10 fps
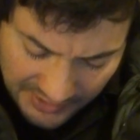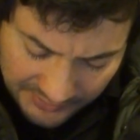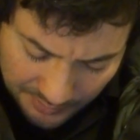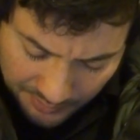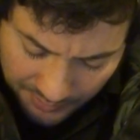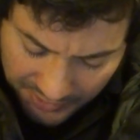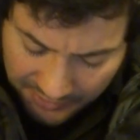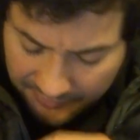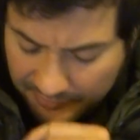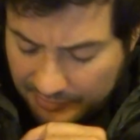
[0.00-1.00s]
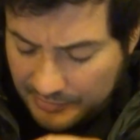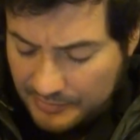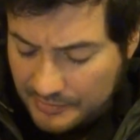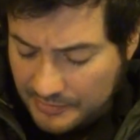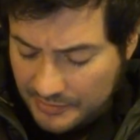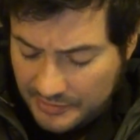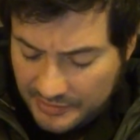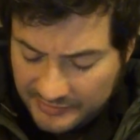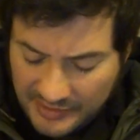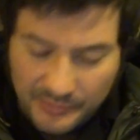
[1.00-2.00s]
has a bit of a,
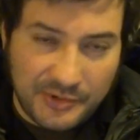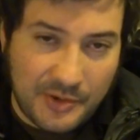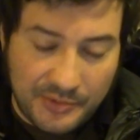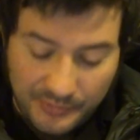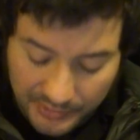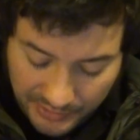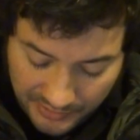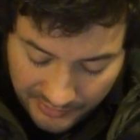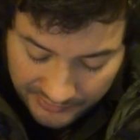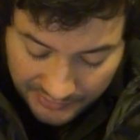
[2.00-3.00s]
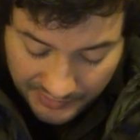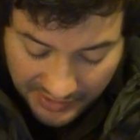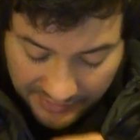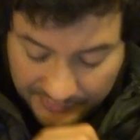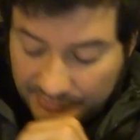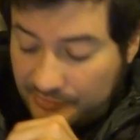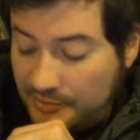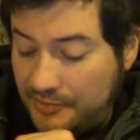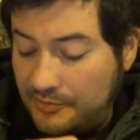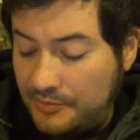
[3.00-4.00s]
I wouldn't really call this a draft
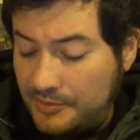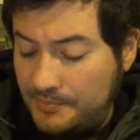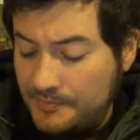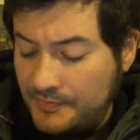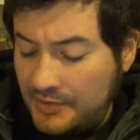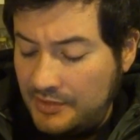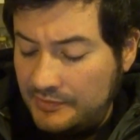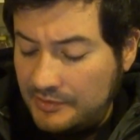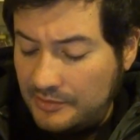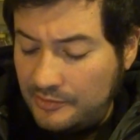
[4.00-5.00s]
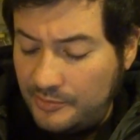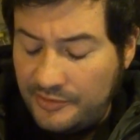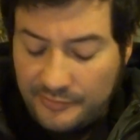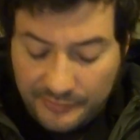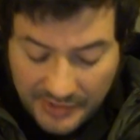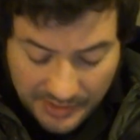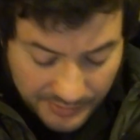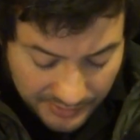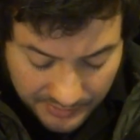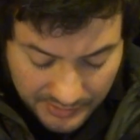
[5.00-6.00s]
tube here, but it's got a little bit of a
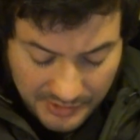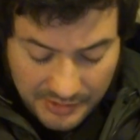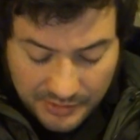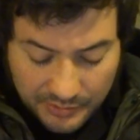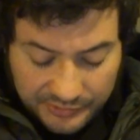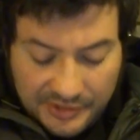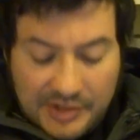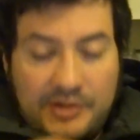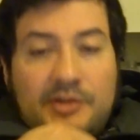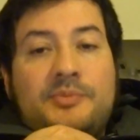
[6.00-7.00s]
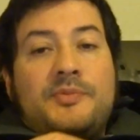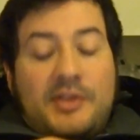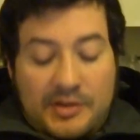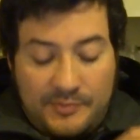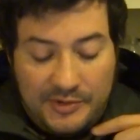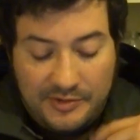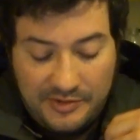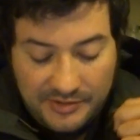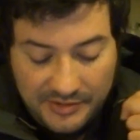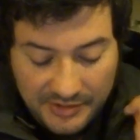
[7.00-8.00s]
flap here. No snagging. I put it
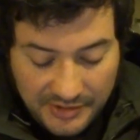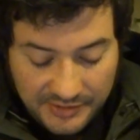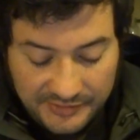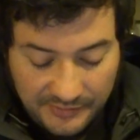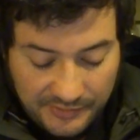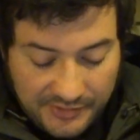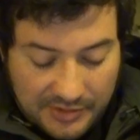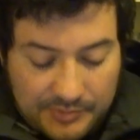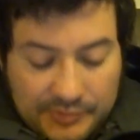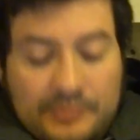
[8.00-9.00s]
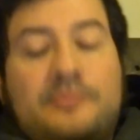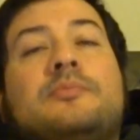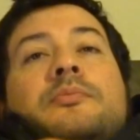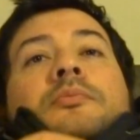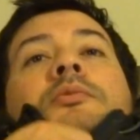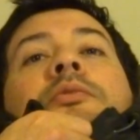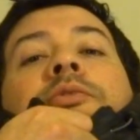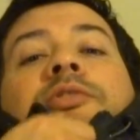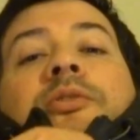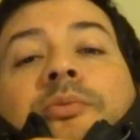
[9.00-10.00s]
on several times. It
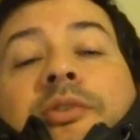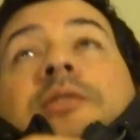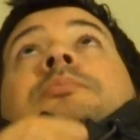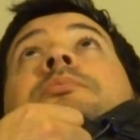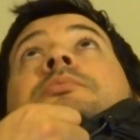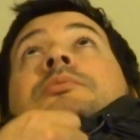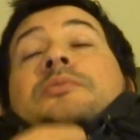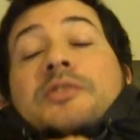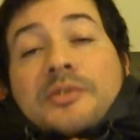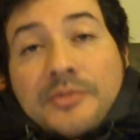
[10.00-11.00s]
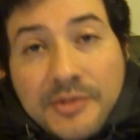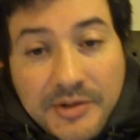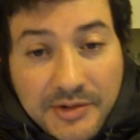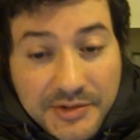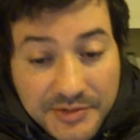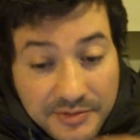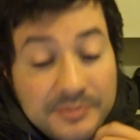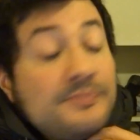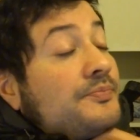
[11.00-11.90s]
goes all the way up with little issue.